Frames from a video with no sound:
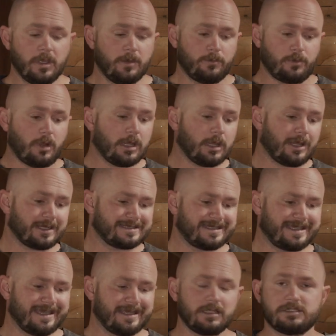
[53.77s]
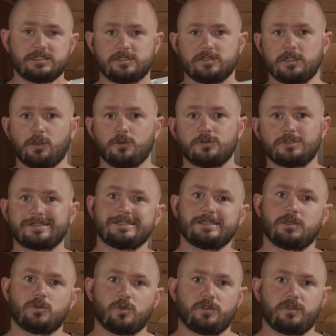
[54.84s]
But I like to get a slow
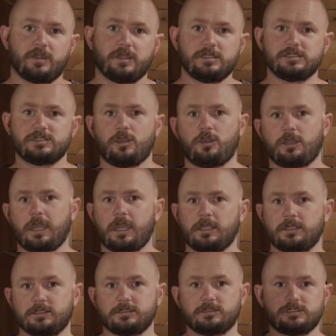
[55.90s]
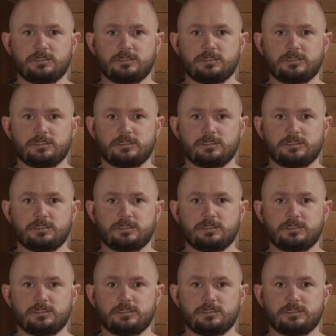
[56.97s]
sink with these, so you can,